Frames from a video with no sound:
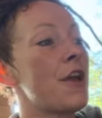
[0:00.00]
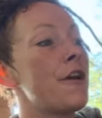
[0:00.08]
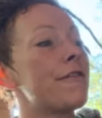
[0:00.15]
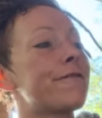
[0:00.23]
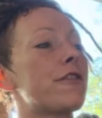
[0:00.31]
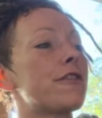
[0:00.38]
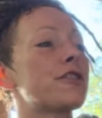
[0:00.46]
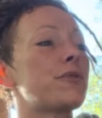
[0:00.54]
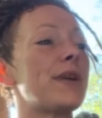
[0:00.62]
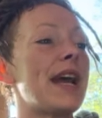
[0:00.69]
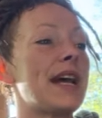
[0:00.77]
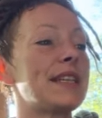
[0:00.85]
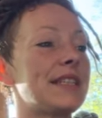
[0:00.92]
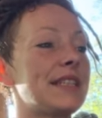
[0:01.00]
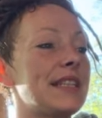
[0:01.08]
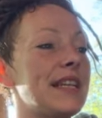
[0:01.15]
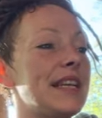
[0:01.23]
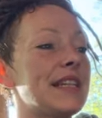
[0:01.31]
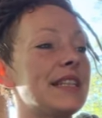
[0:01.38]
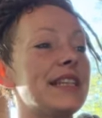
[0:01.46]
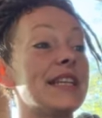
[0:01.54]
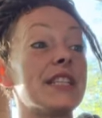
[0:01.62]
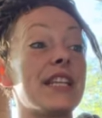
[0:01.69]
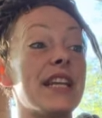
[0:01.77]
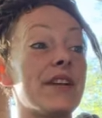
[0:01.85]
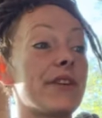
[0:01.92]
First, we had to see that the
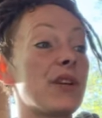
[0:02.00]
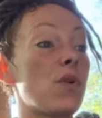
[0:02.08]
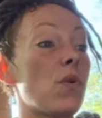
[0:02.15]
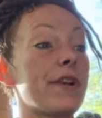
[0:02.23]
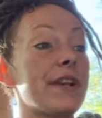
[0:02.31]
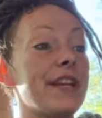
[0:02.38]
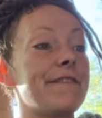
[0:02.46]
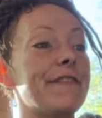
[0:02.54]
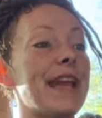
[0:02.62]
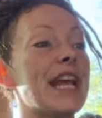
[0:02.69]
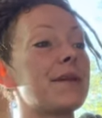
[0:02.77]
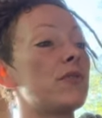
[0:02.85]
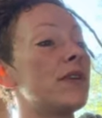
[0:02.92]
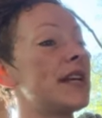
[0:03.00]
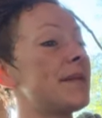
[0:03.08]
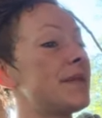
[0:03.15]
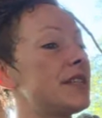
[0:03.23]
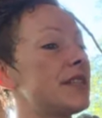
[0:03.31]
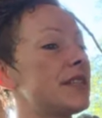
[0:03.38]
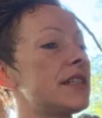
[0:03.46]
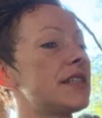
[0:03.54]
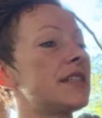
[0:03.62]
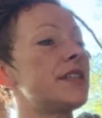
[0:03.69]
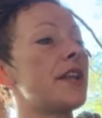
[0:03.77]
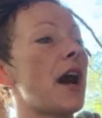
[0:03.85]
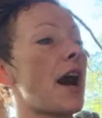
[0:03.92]
interiority of animal images
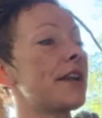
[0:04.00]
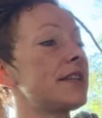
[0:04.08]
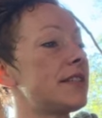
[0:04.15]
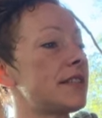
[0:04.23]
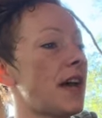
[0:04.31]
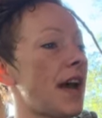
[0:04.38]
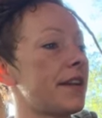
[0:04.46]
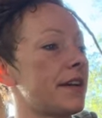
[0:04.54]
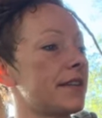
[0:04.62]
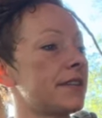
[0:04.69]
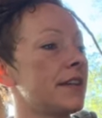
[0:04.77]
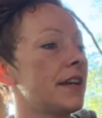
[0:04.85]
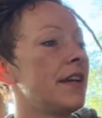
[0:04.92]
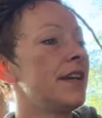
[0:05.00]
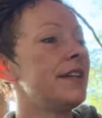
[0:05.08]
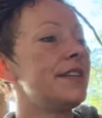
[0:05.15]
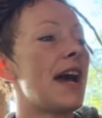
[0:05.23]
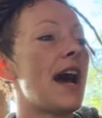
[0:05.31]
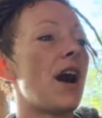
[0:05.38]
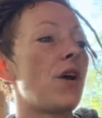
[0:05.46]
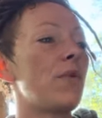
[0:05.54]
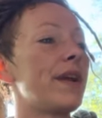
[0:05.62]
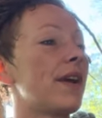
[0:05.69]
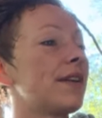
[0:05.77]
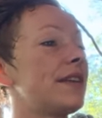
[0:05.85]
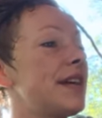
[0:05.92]
is not inside us. Now
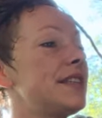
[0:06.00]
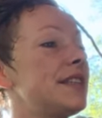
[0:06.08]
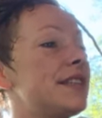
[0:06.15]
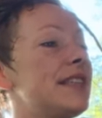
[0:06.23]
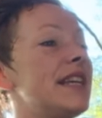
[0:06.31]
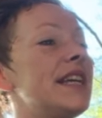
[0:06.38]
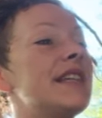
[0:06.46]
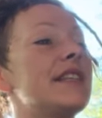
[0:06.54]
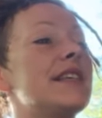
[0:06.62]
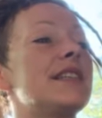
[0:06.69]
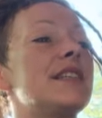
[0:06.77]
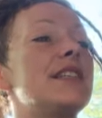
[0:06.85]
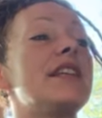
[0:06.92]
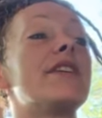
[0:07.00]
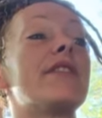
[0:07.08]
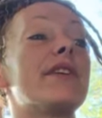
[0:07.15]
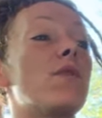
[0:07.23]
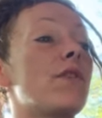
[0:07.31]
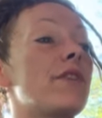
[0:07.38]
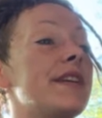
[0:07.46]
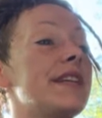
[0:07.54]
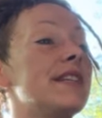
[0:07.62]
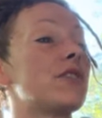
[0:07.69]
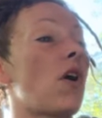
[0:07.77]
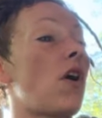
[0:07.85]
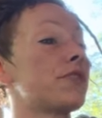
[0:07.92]
we are led to see that this interiority
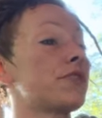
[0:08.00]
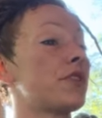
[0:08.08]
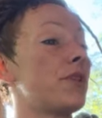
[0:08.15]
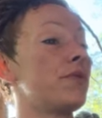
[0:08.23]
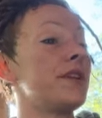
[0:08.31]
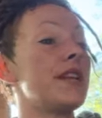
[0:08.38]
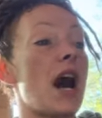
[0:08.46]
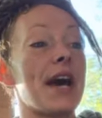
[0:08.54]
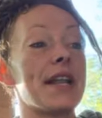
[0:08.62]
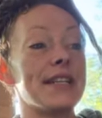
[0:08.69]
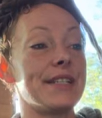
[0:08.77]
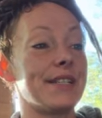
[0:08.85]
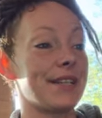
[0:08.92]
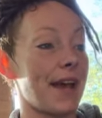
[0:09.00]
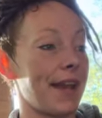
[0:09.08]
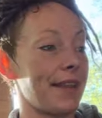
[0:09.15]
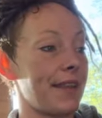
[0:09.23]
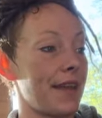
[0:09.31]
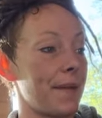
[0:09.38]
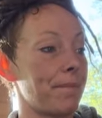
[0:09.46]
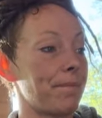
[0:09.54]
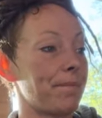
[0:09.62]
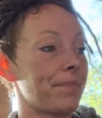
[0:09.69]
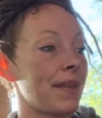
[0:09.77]
is also not inside them.